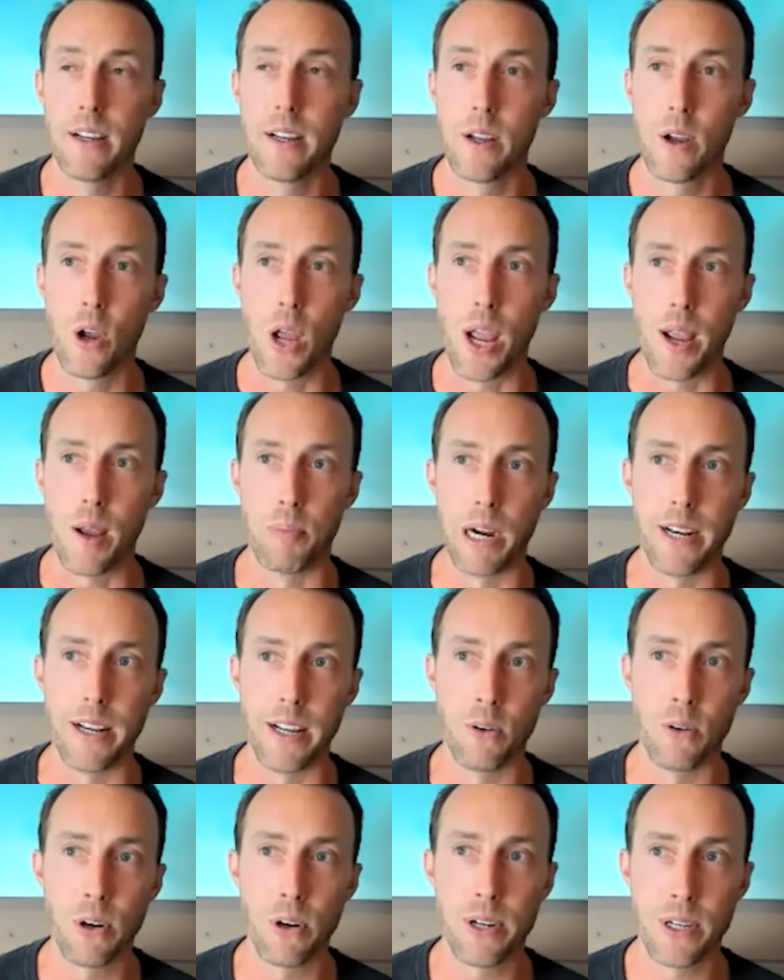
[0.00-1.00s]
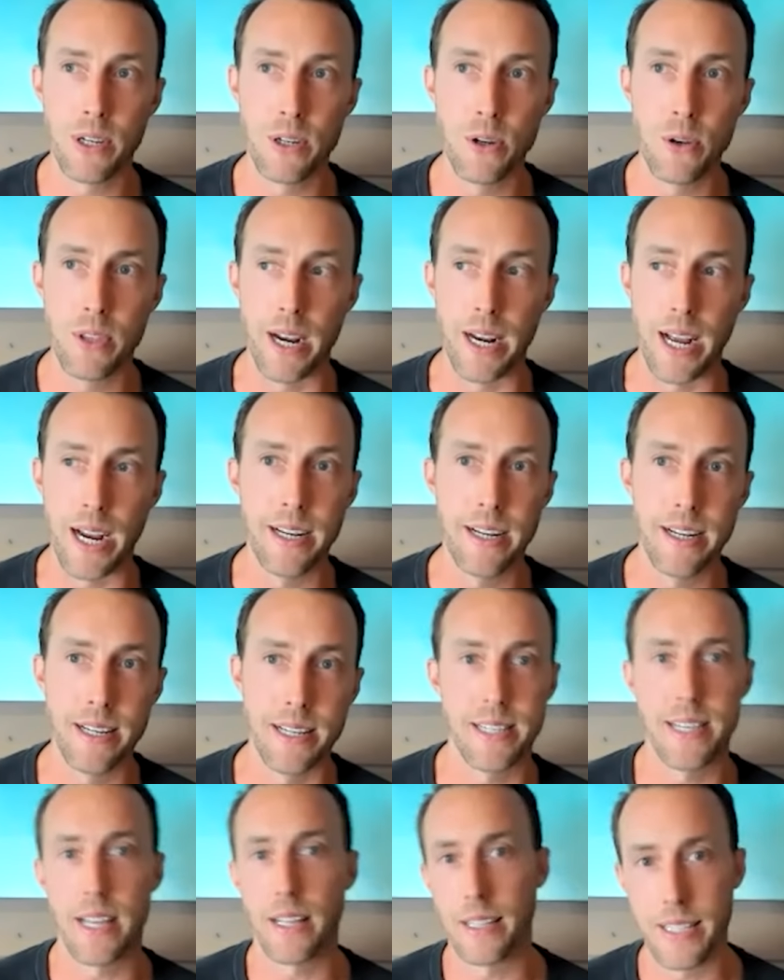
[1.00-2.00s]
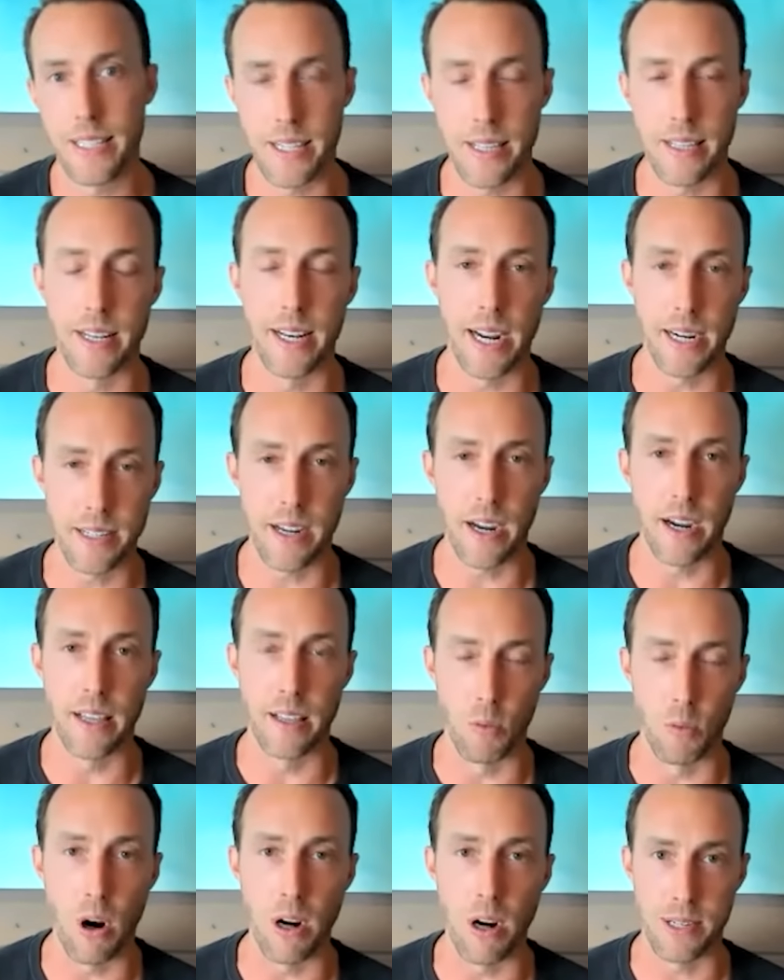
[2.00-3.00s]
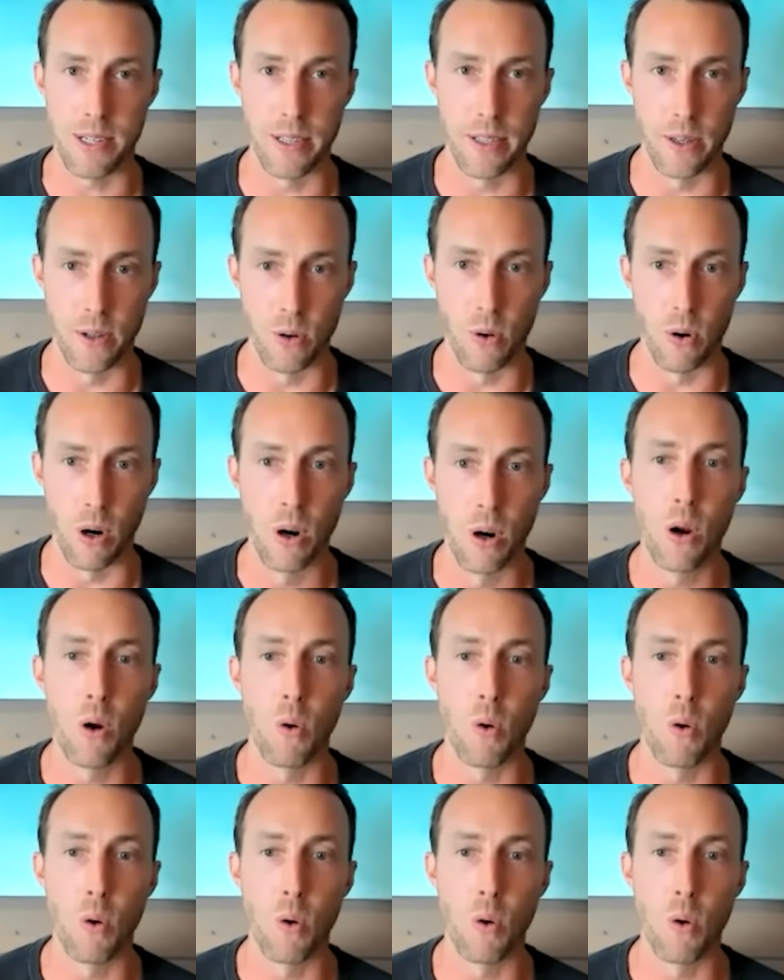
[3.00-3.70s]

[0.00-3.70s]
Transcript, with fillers: But in order to do that, I need to sell it to the next guy that walks in the door.